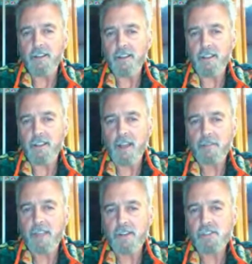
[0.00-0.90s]

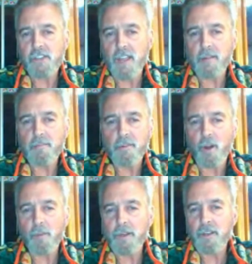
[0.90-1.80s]
Afghanistan, predominantly
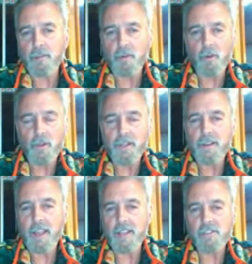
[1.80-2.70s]
Kabul
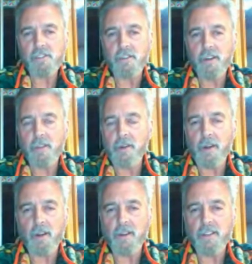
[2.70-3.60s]
and certain other
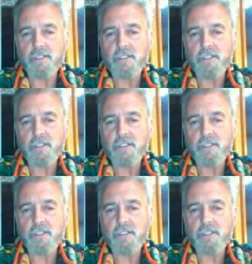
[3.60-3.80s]
areas.